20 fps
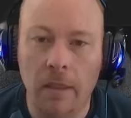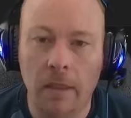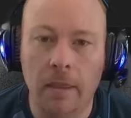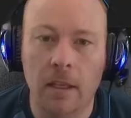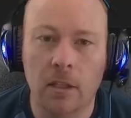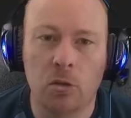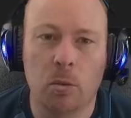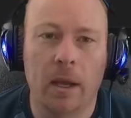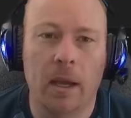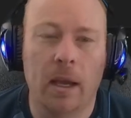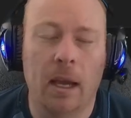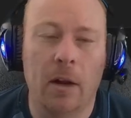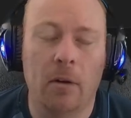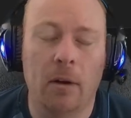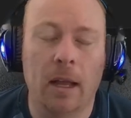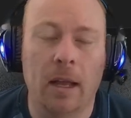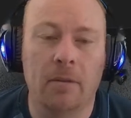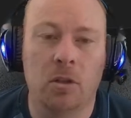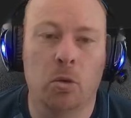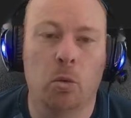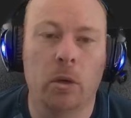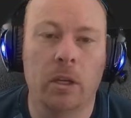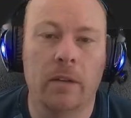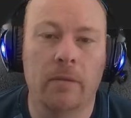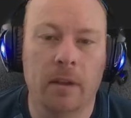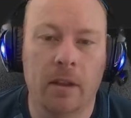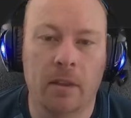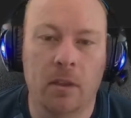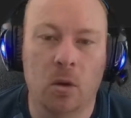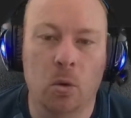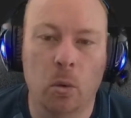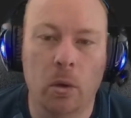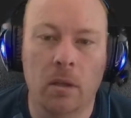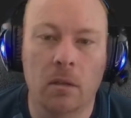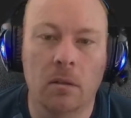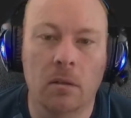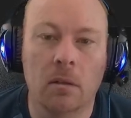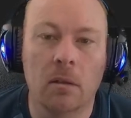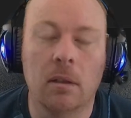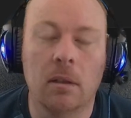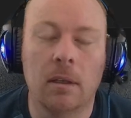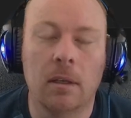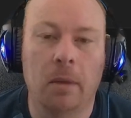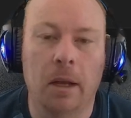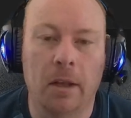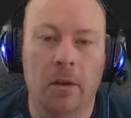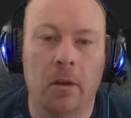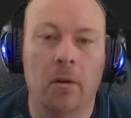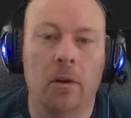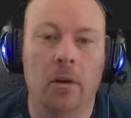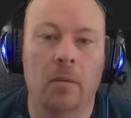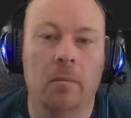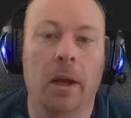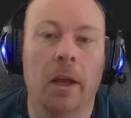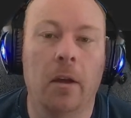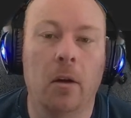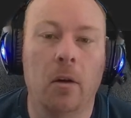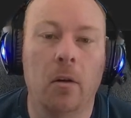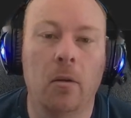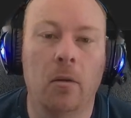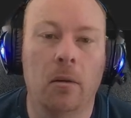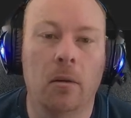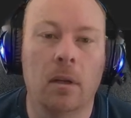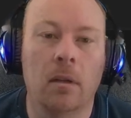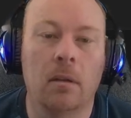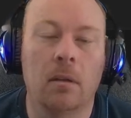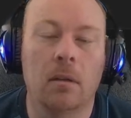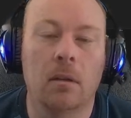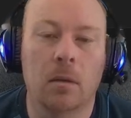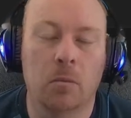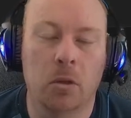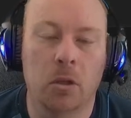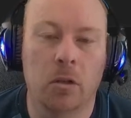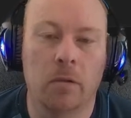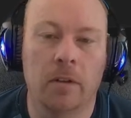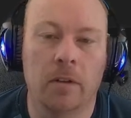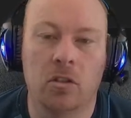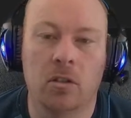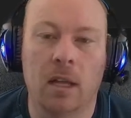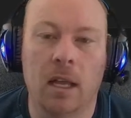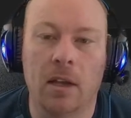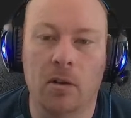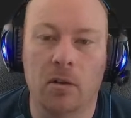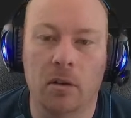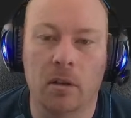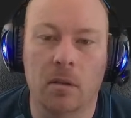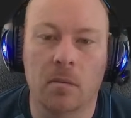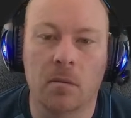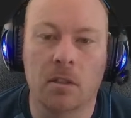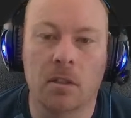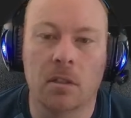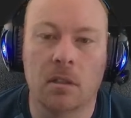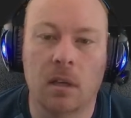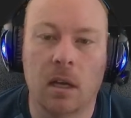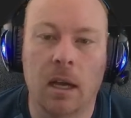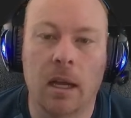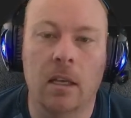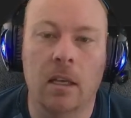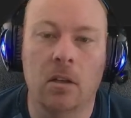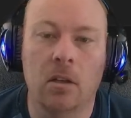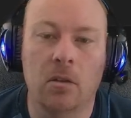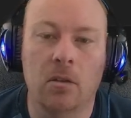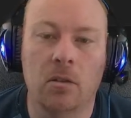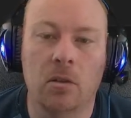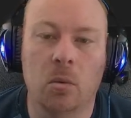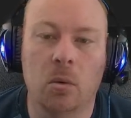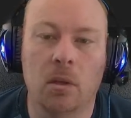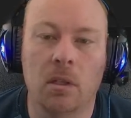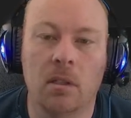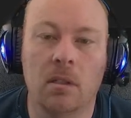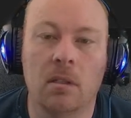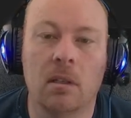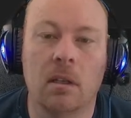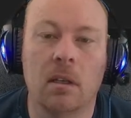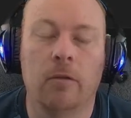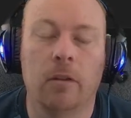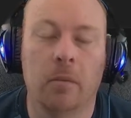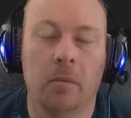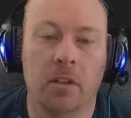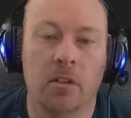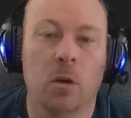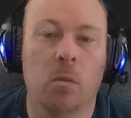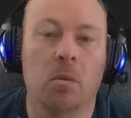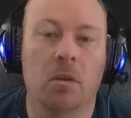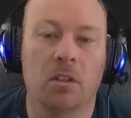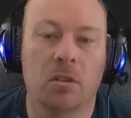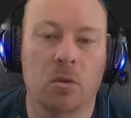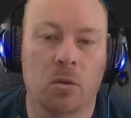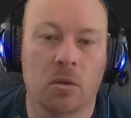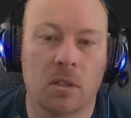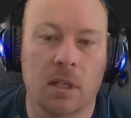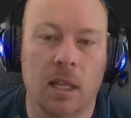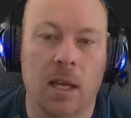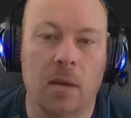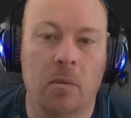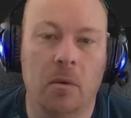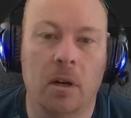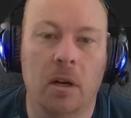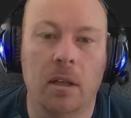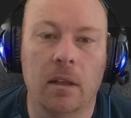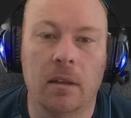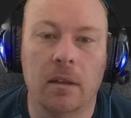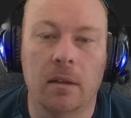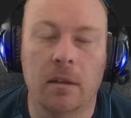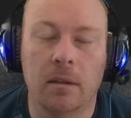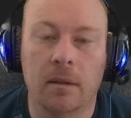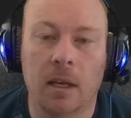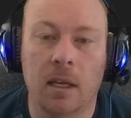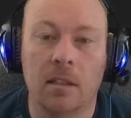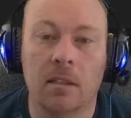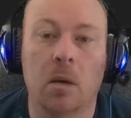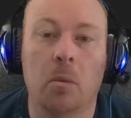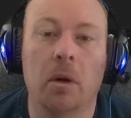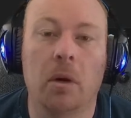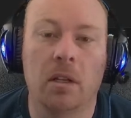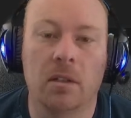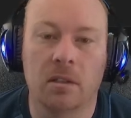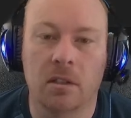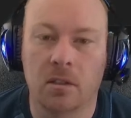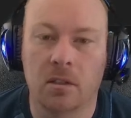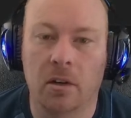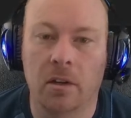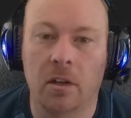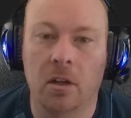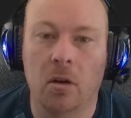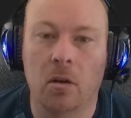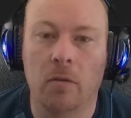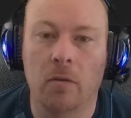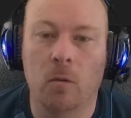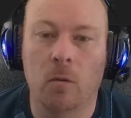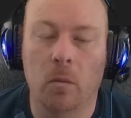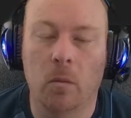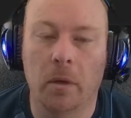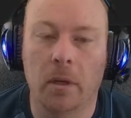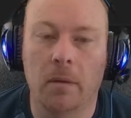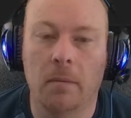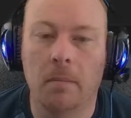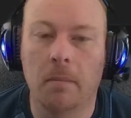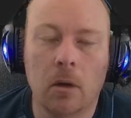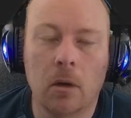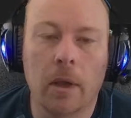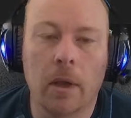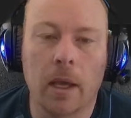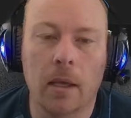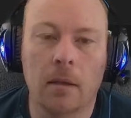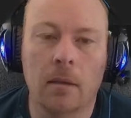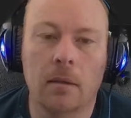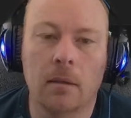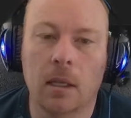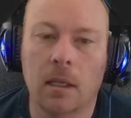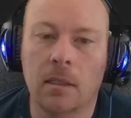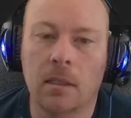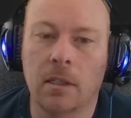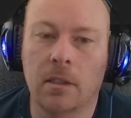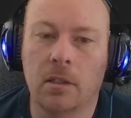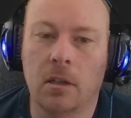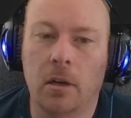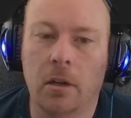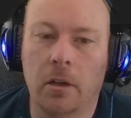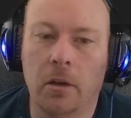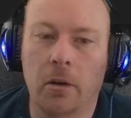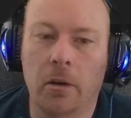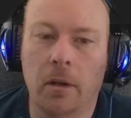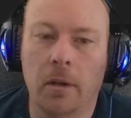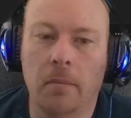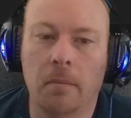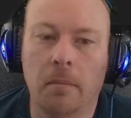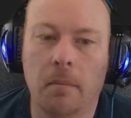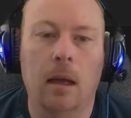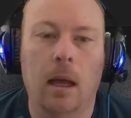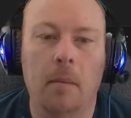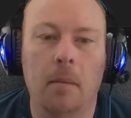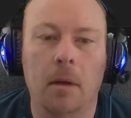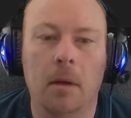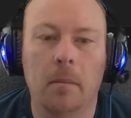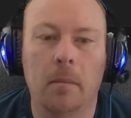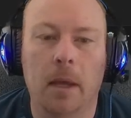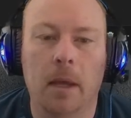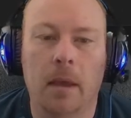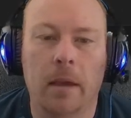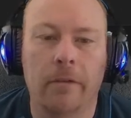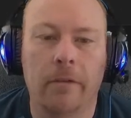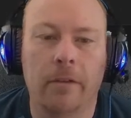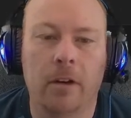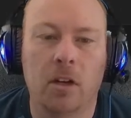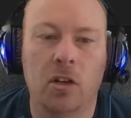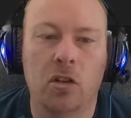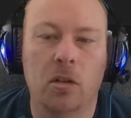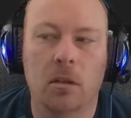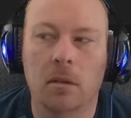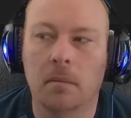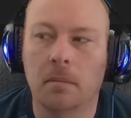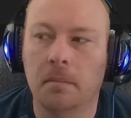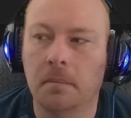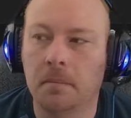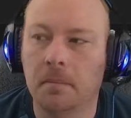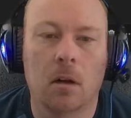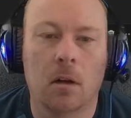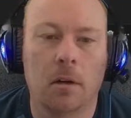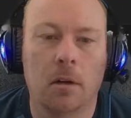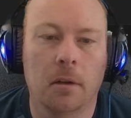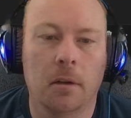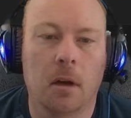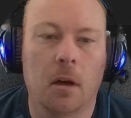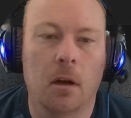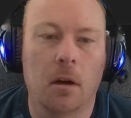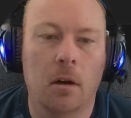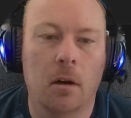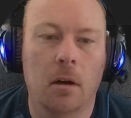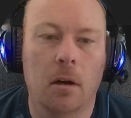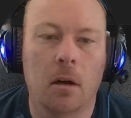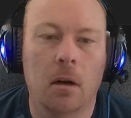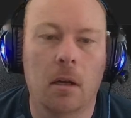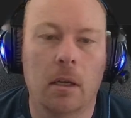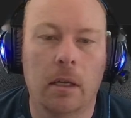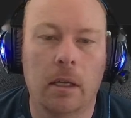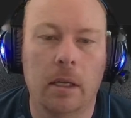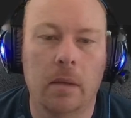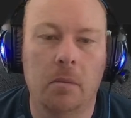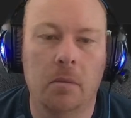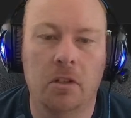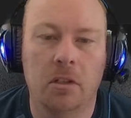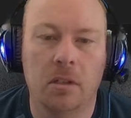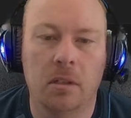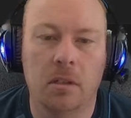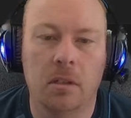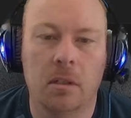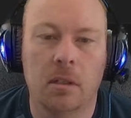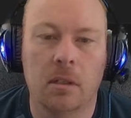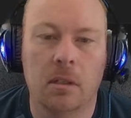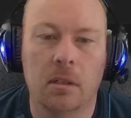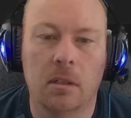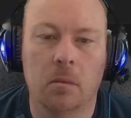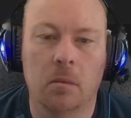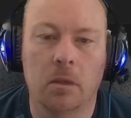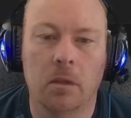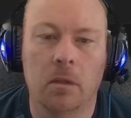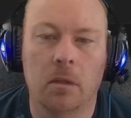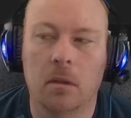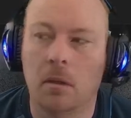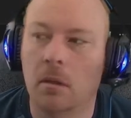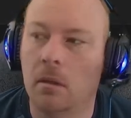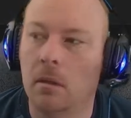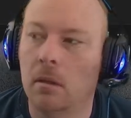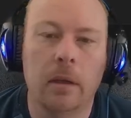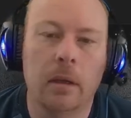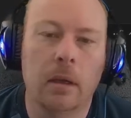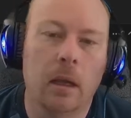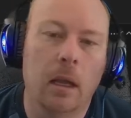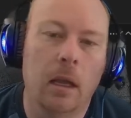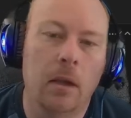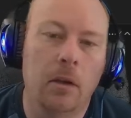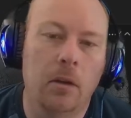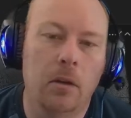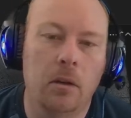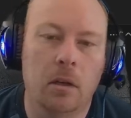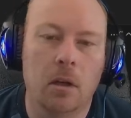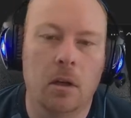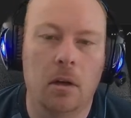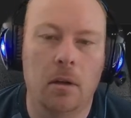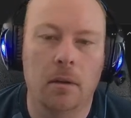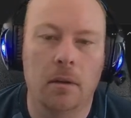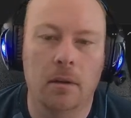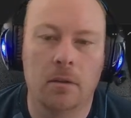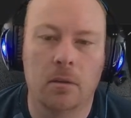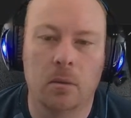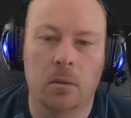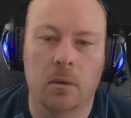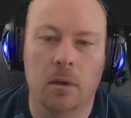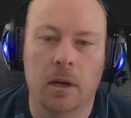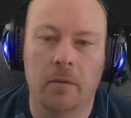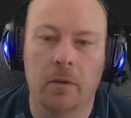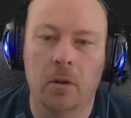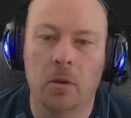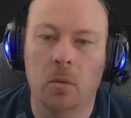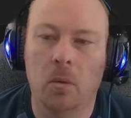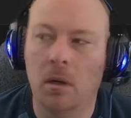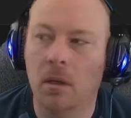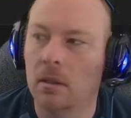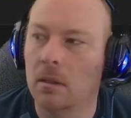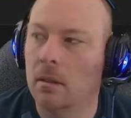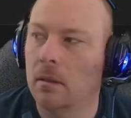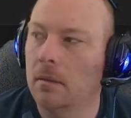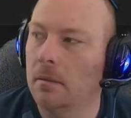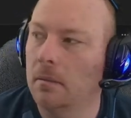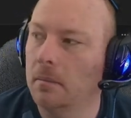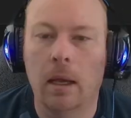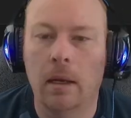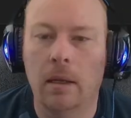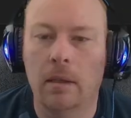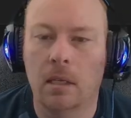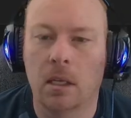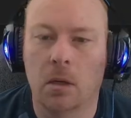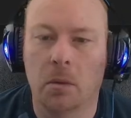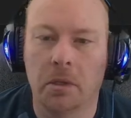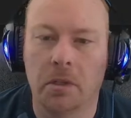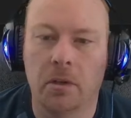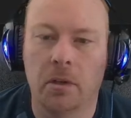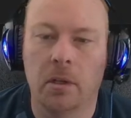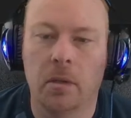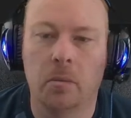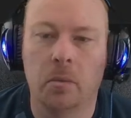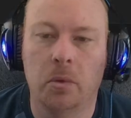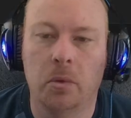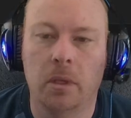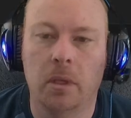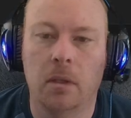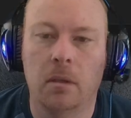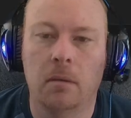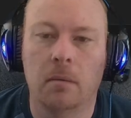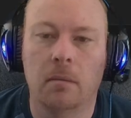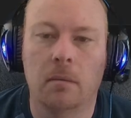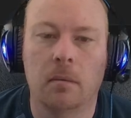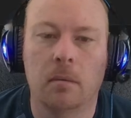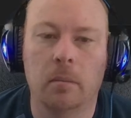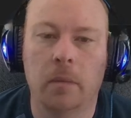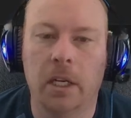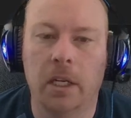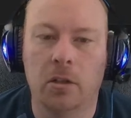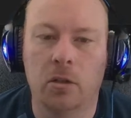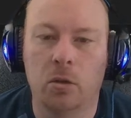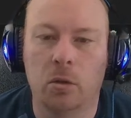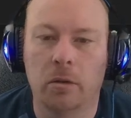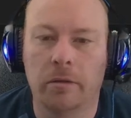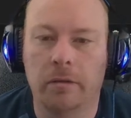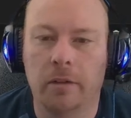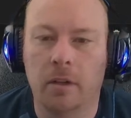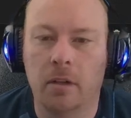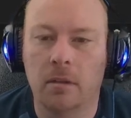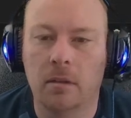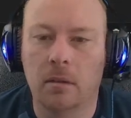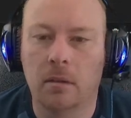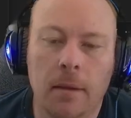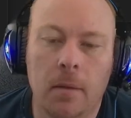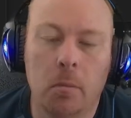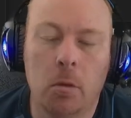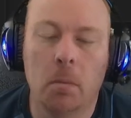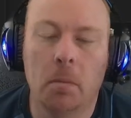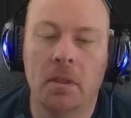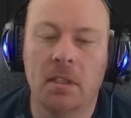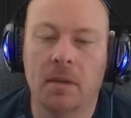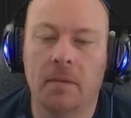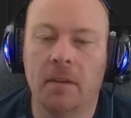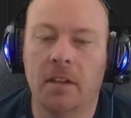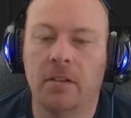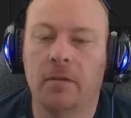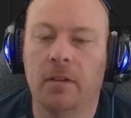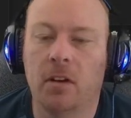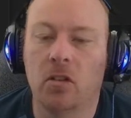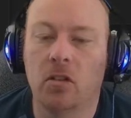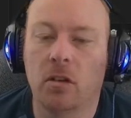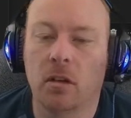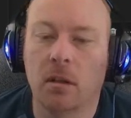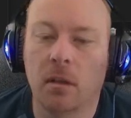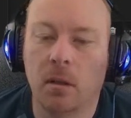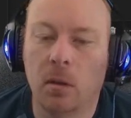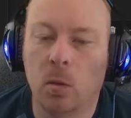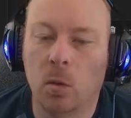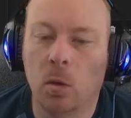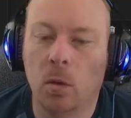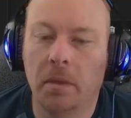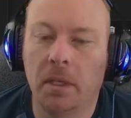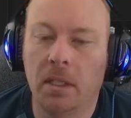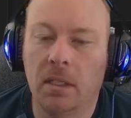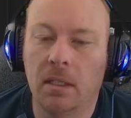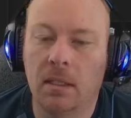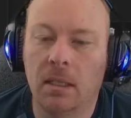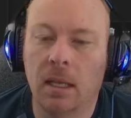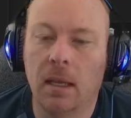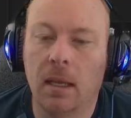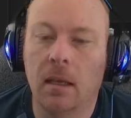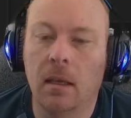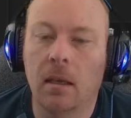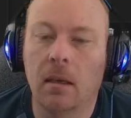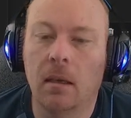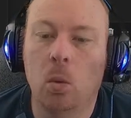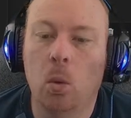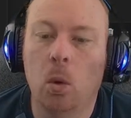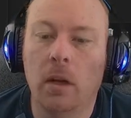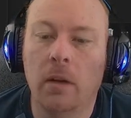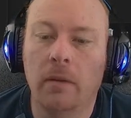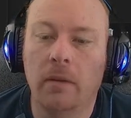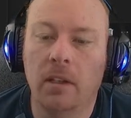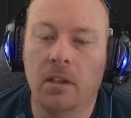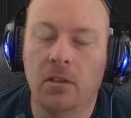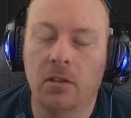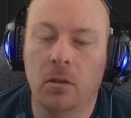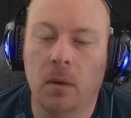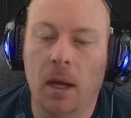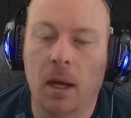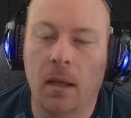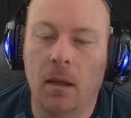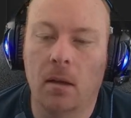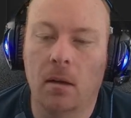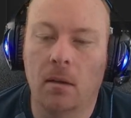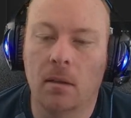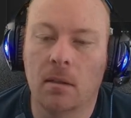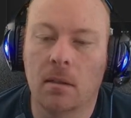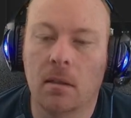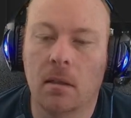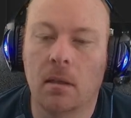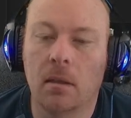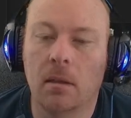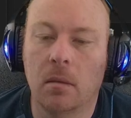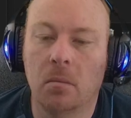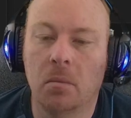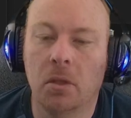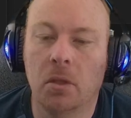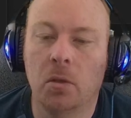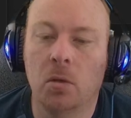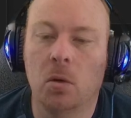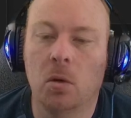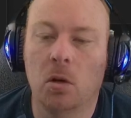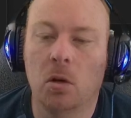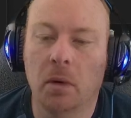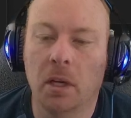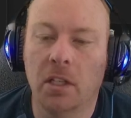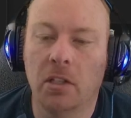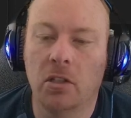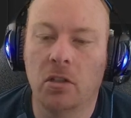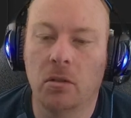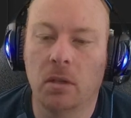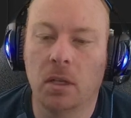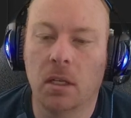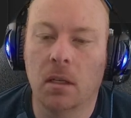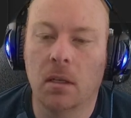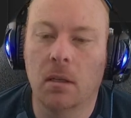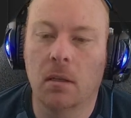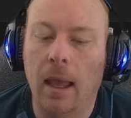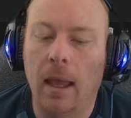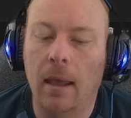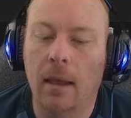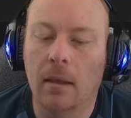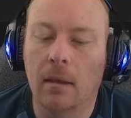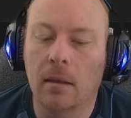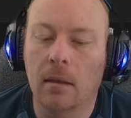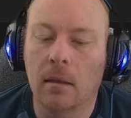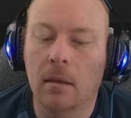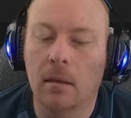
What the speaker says: This way, I don't have to reinvent the wheel by coding my own computer vision algorithms. I can use the ones from this open source library that someone else has already coded for me. Okay, let's get started coding. I'm going to make a function called rImagesSimilar. And you could call this whatever you want. And it's going to return a Boolean, meaning true or false. The purpose of this function will be to take one of these two icons, the blue or red streak, and